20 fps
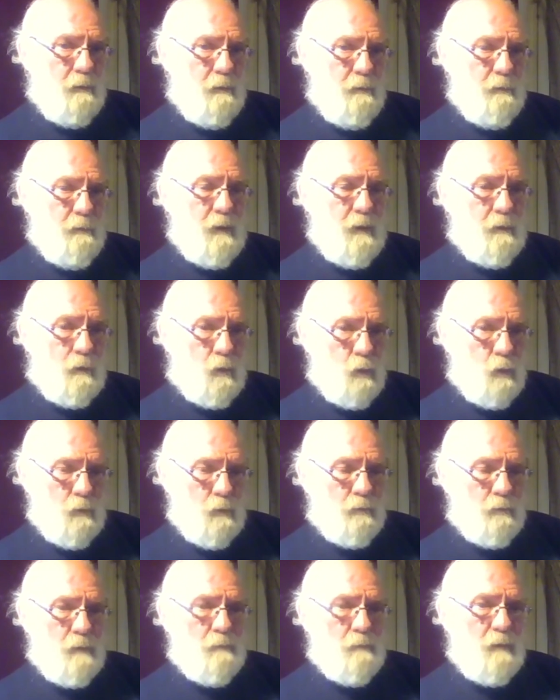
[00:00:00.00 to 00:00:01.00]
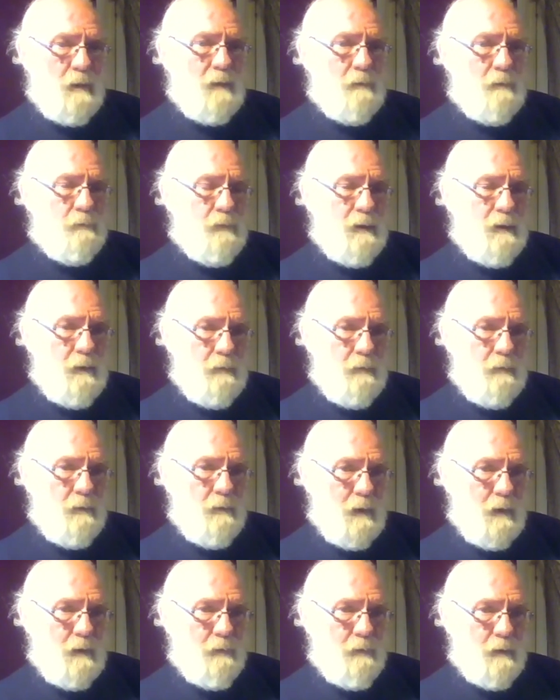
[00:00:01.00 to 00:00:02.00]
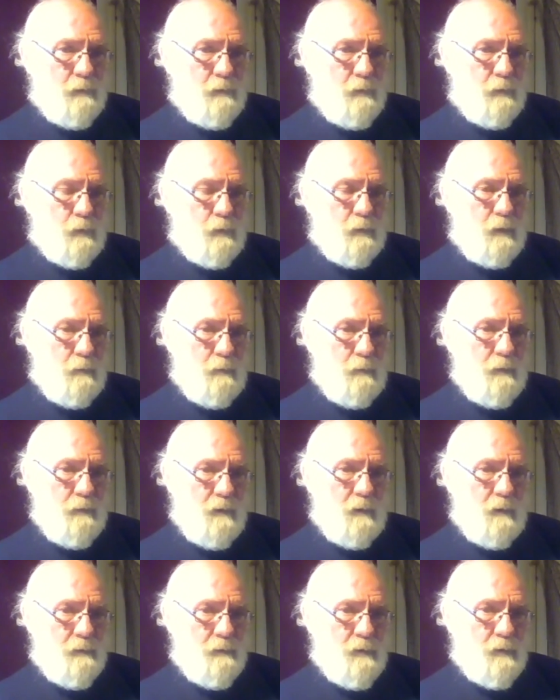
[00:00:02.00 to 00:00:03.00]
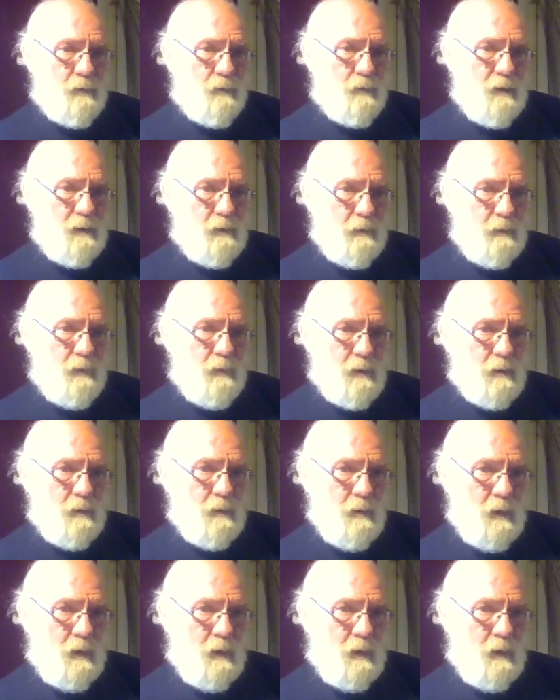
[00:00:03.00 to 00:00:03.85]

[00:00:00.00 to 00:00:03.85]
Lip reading: They quote from every other document that I've just read out there